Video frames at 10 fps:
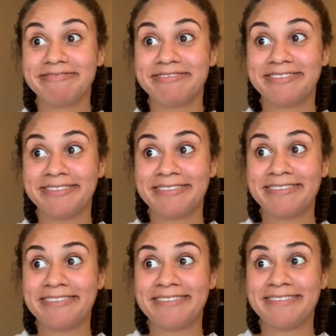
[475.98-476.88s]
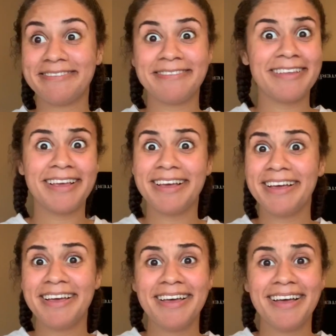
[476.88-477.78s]

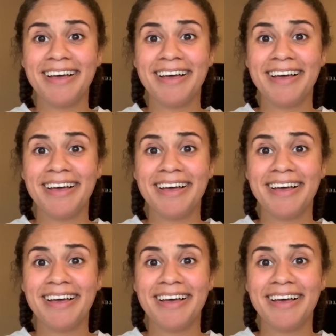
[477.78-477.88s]
Nobody speaks.